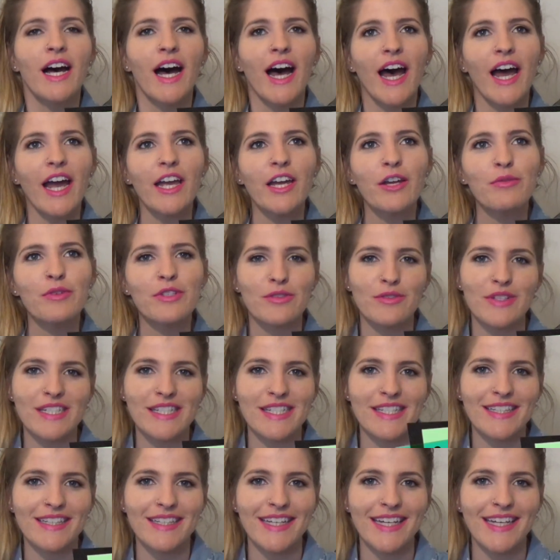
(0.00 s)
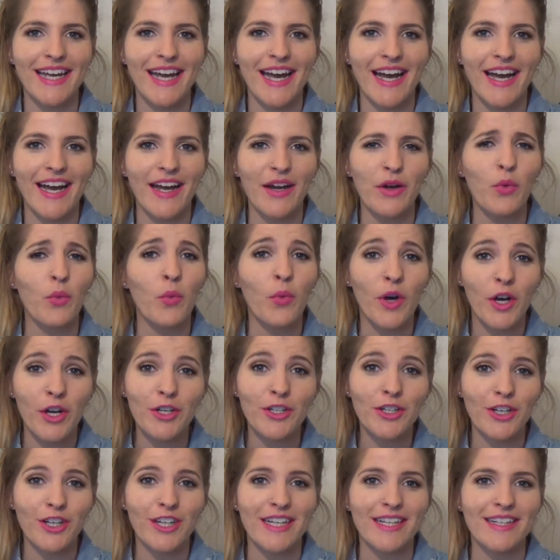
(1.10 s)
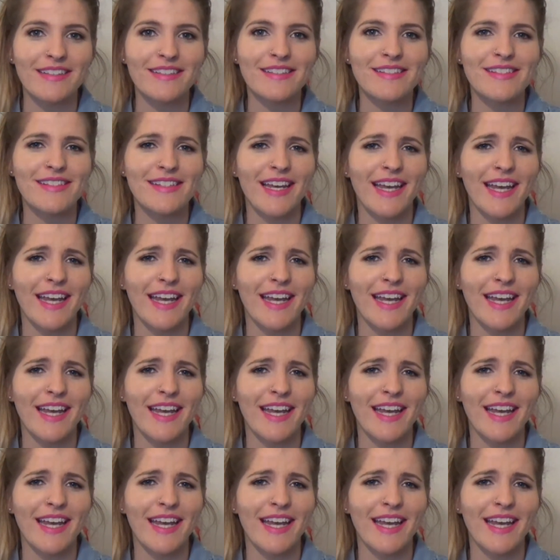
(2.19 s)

I was recently at Walgreens